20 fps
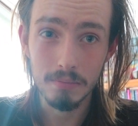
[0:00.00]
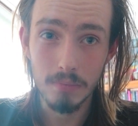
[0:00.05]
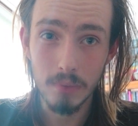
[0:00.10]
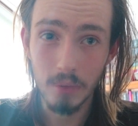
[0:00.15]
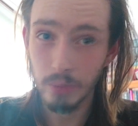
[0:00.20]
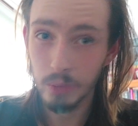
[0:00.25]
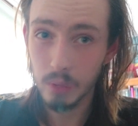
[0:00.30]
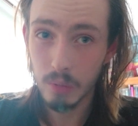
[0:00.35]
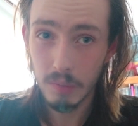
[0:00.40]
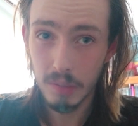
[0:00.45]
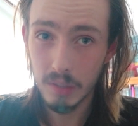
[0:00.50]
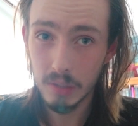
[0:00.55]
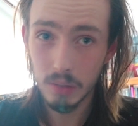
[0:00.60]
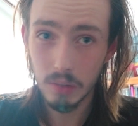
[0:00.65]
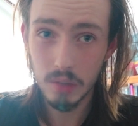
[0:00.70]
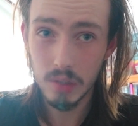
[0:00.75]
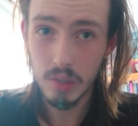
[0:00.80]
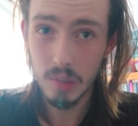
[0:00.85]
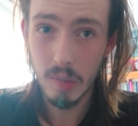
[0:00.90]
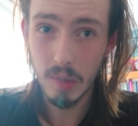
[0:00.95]
I've only been
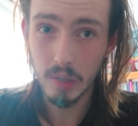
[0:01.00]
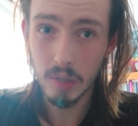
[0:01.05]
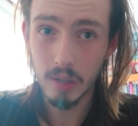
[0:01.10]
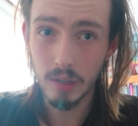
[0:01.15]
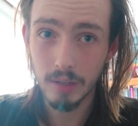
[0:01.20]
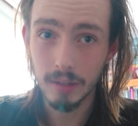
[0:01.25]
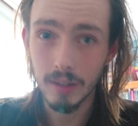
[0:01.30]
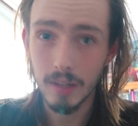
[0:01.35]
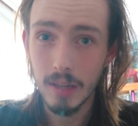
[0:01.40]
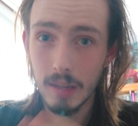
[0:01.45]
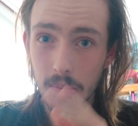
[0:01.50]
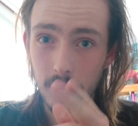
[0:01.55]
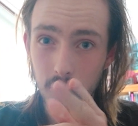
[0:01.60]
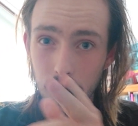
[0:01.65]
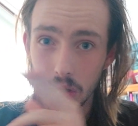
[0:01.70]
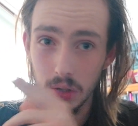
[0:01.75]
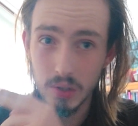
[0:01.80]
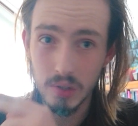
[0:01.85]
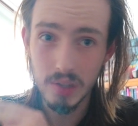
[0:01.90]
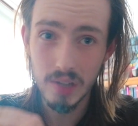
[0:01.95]
doing this about a year.
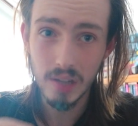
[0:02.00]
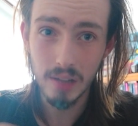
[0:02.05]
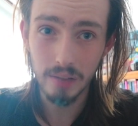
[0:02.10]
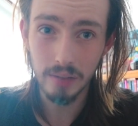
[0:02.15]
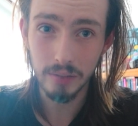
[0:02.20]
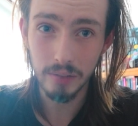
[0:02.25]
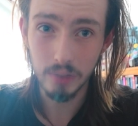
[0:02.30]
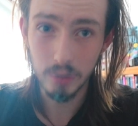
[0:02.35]
But yourself,